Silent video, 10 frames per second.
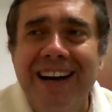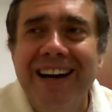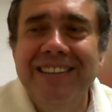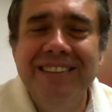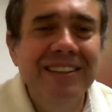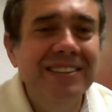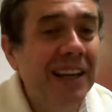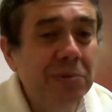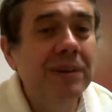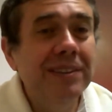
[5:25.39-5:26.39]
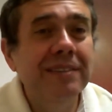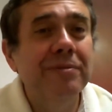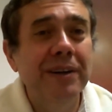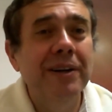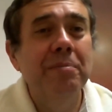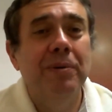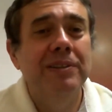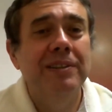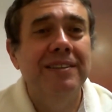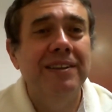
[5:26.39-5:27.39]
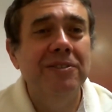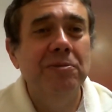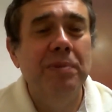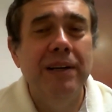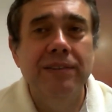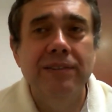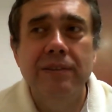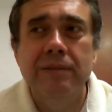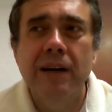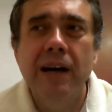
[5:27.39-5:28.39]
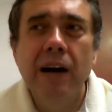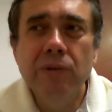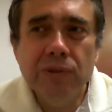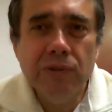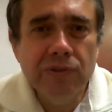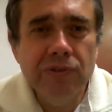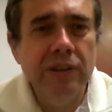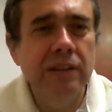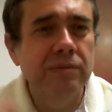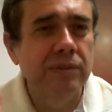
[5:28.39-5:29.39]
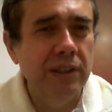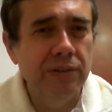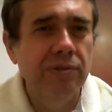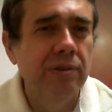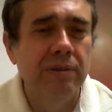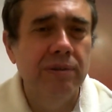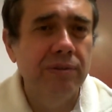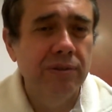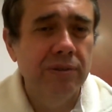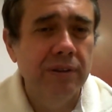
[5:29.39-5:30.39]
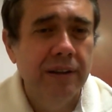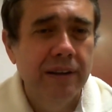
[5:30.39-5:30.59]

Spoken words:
And that was a very important experience on how to serve these souls